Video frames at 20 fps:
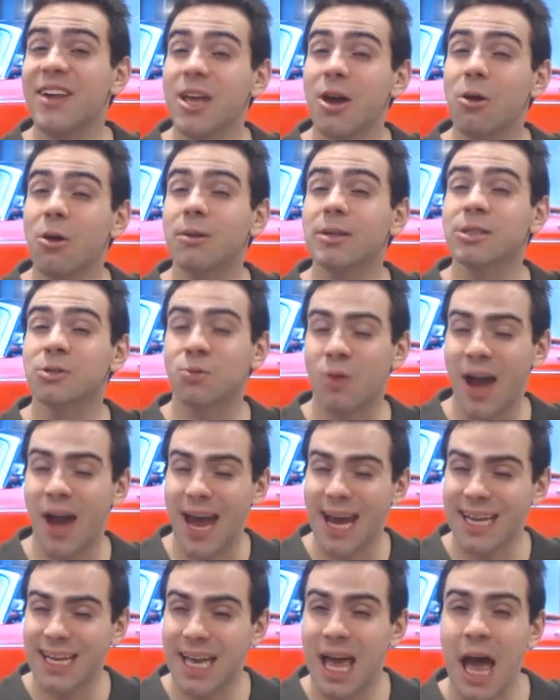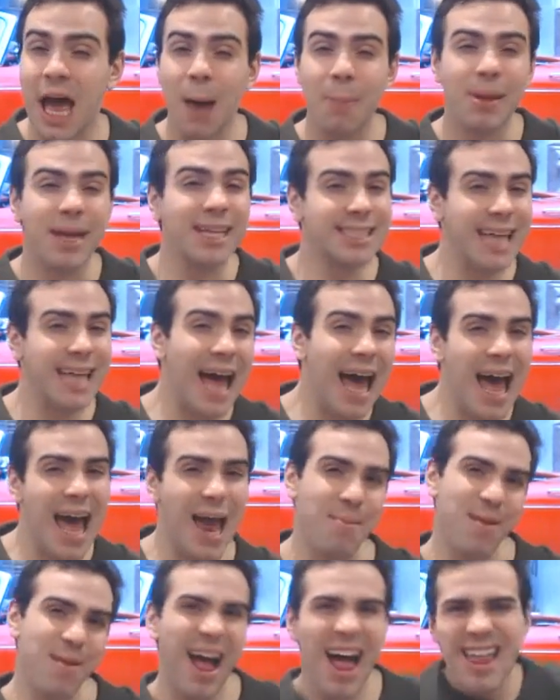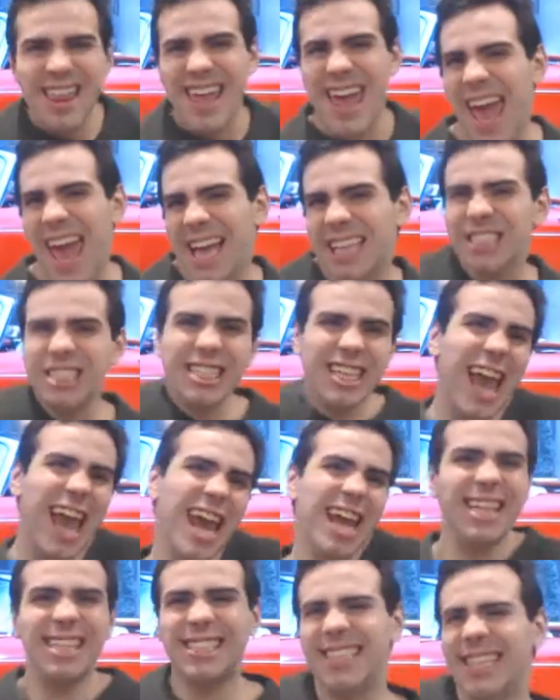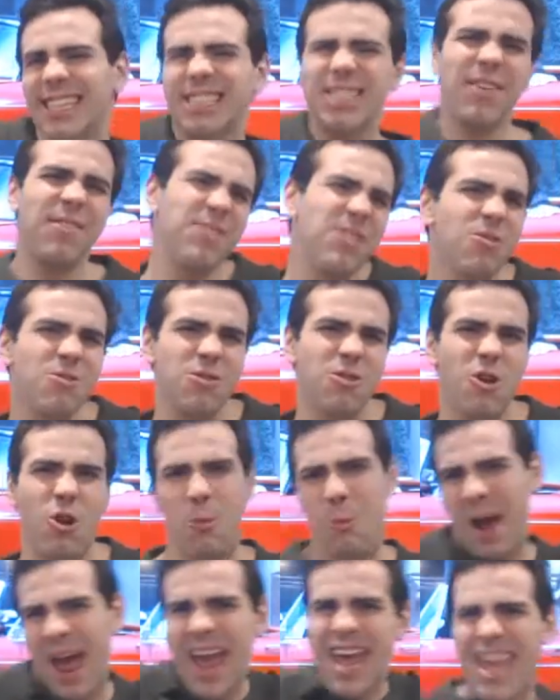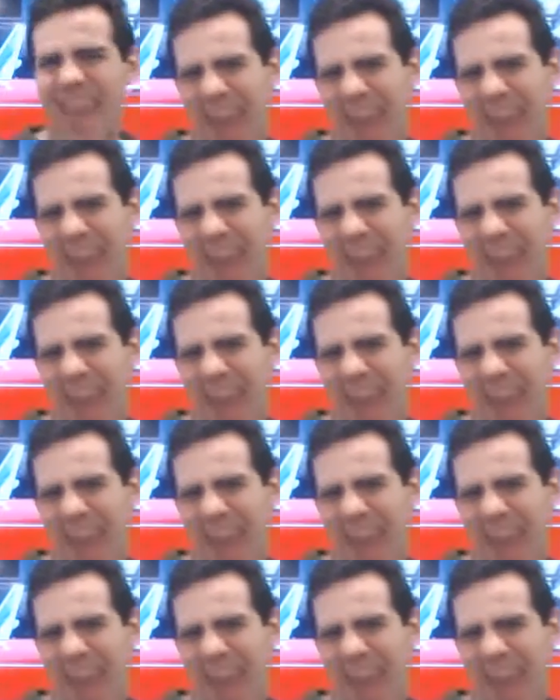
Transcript: video is right. Because I'm the Agent 86 of YouTube.